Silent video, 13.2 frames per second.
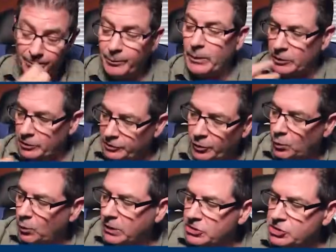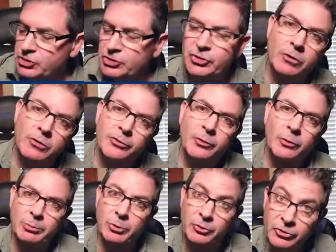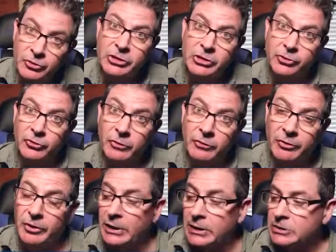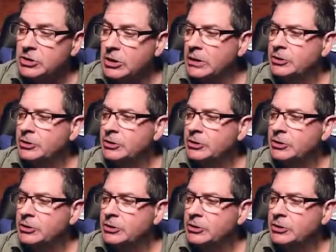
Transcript: You don't want to just start throwing procedures at things.